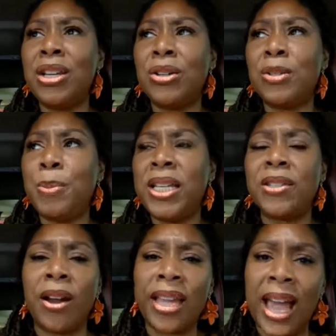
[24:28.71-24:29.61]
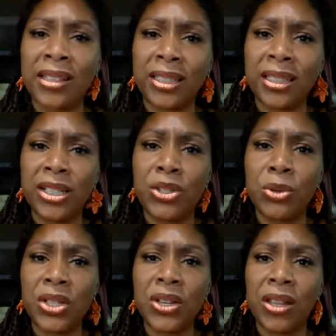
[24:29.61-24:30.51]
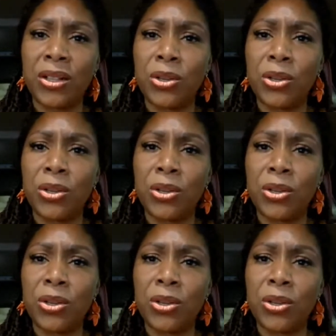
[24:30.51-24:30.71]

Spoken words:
speak sarcastically to each other,